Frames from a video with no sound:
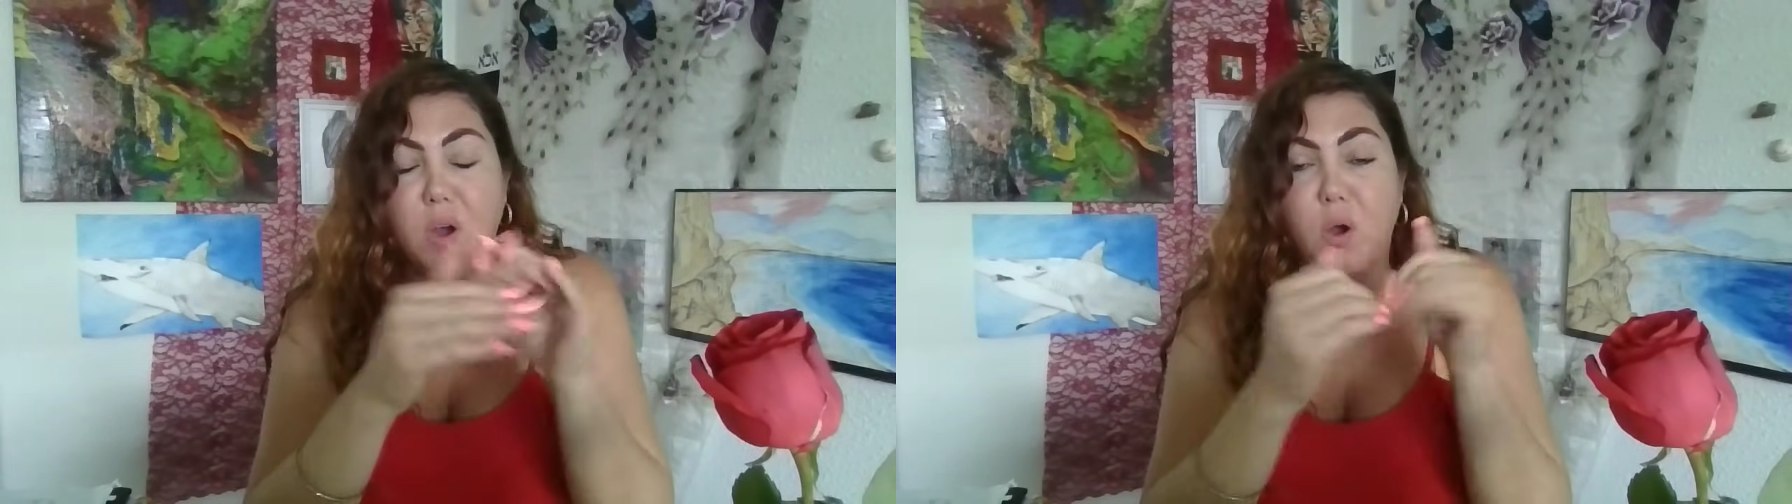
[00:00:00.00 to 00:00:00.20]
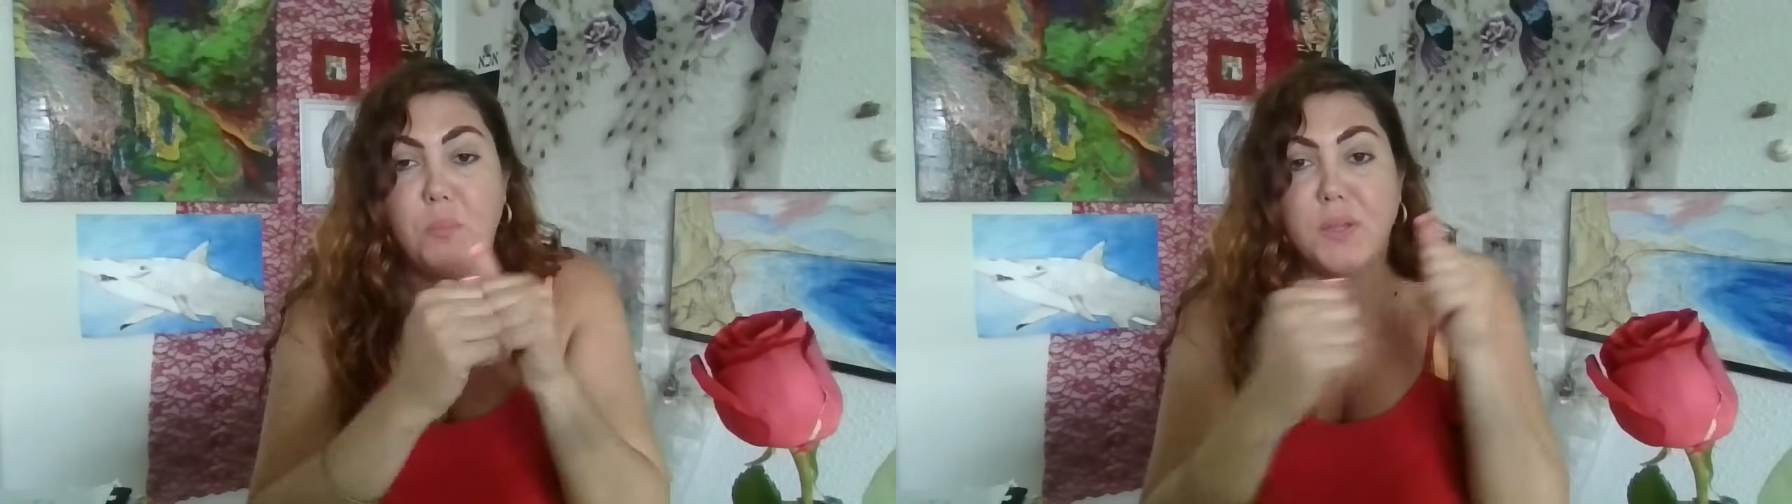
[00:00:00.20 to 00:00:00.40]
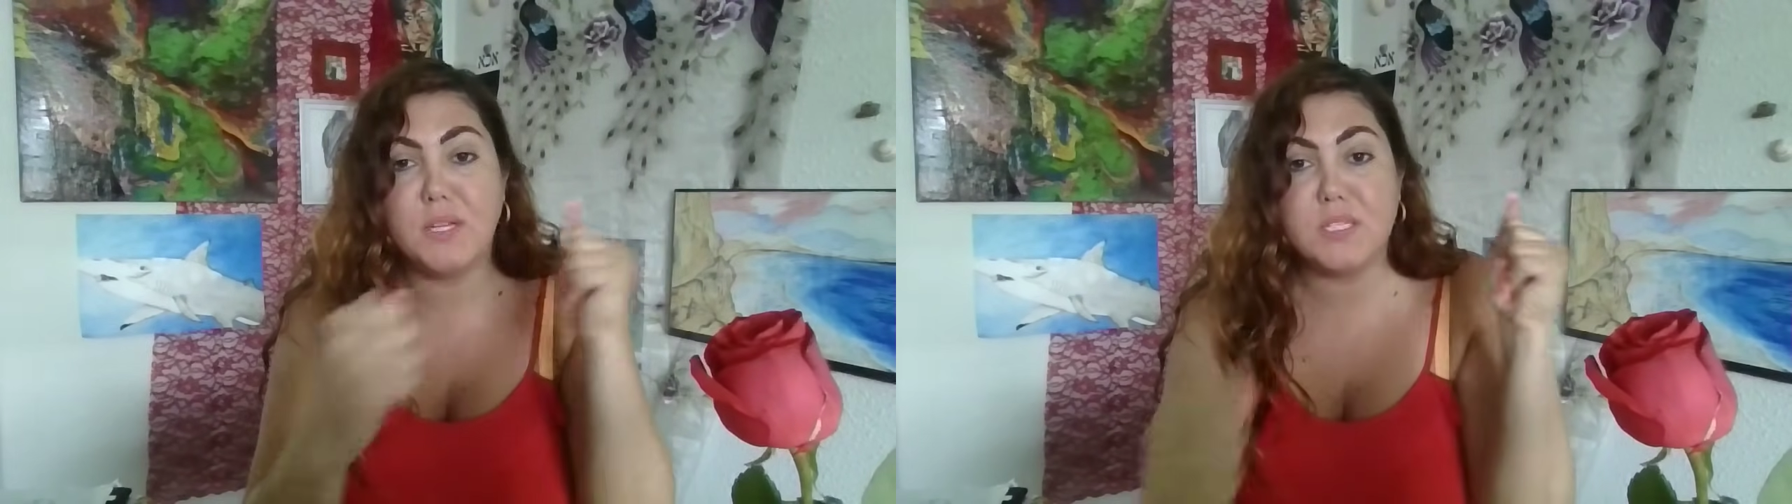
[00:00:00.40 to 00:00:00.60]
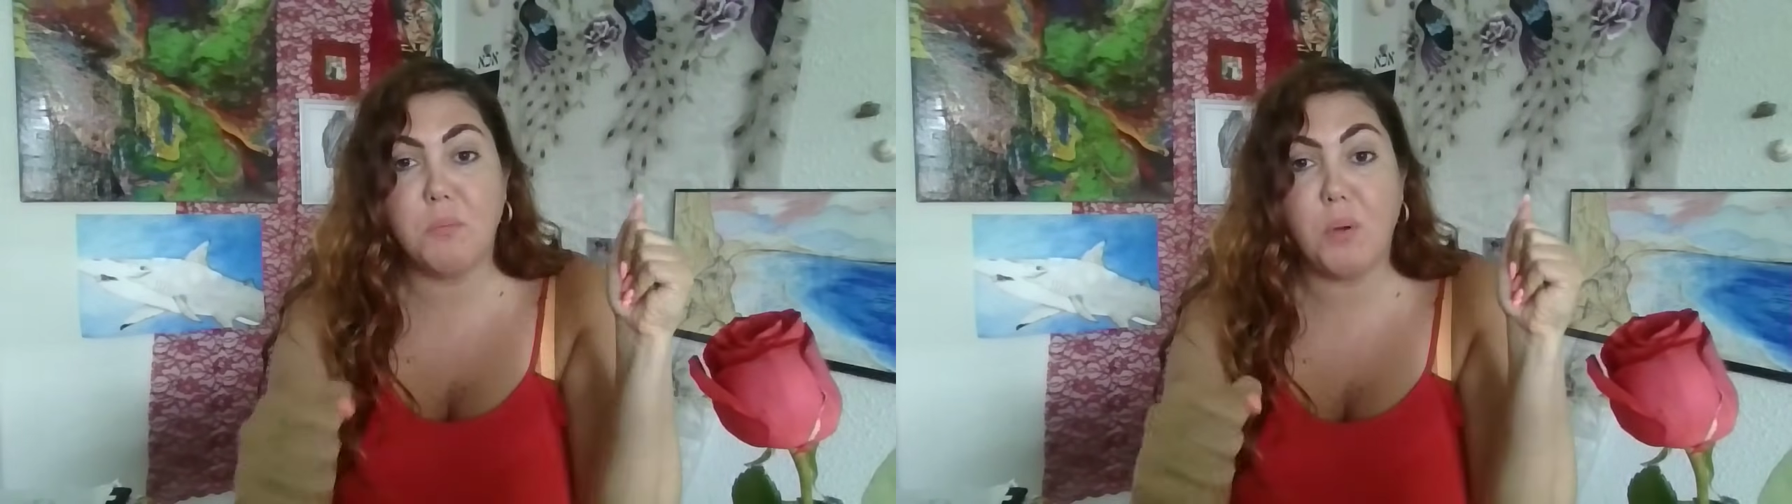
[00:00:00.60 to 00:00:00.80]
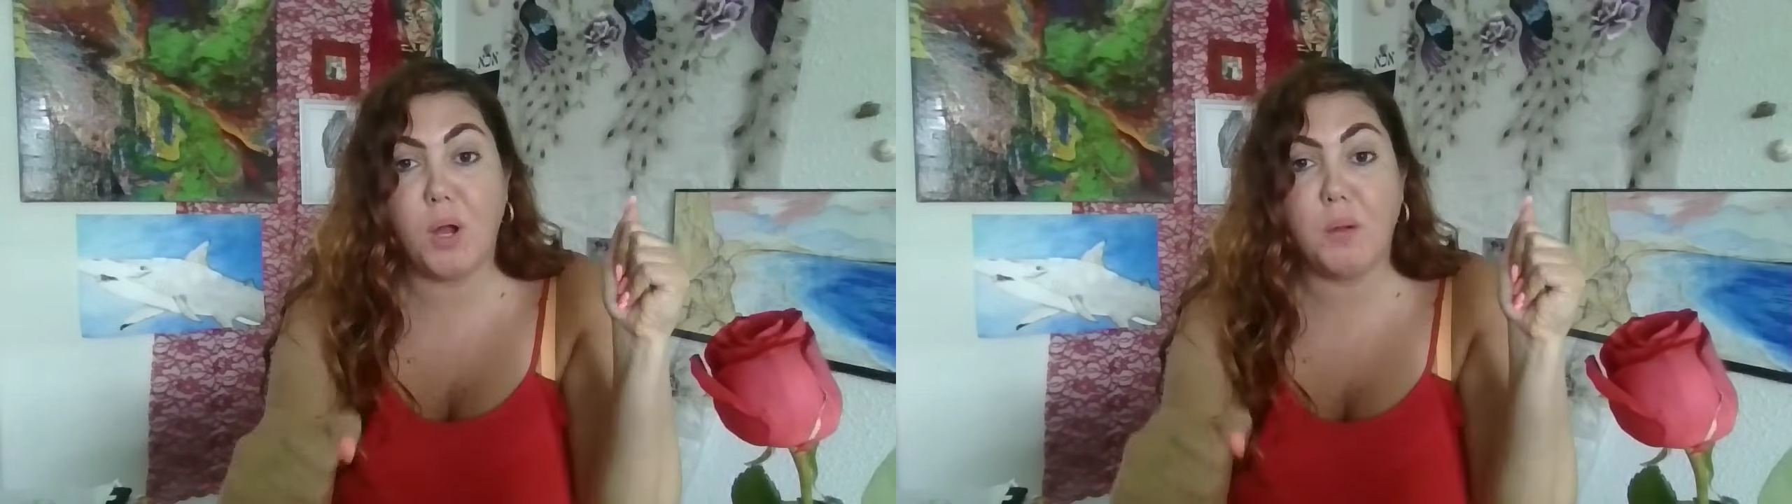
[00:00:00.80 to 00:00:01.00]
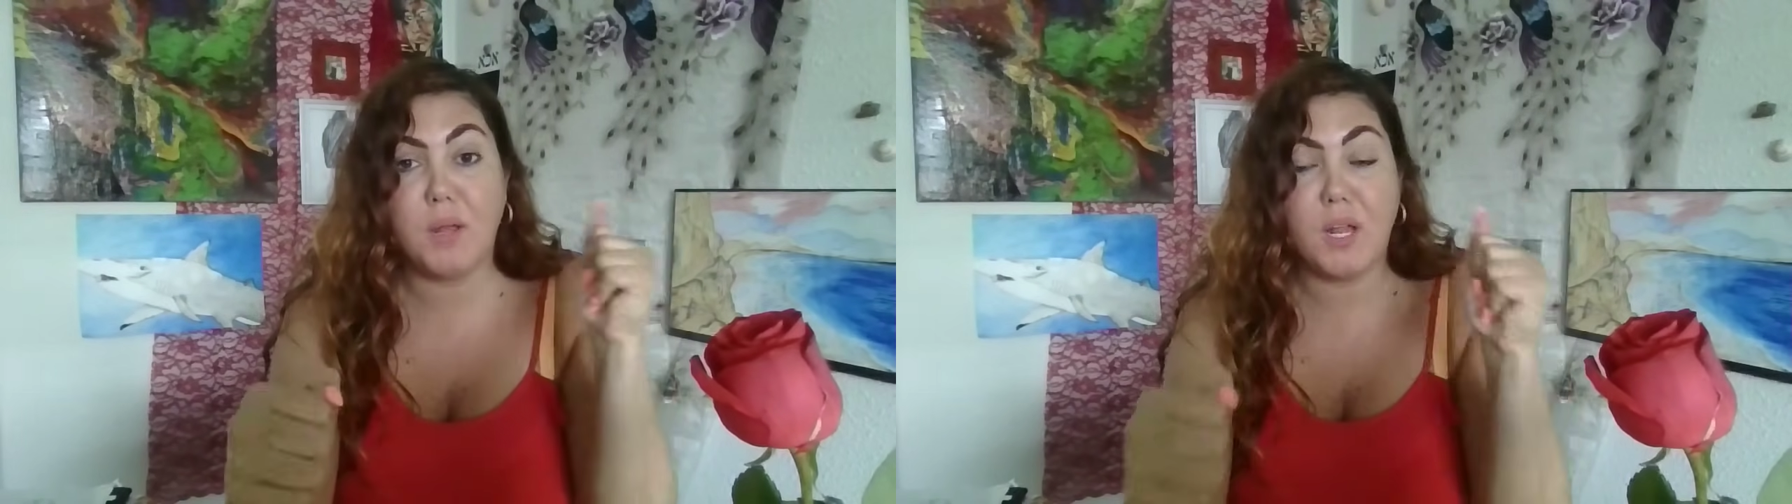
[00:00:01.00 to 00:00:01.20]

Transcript: open this compartment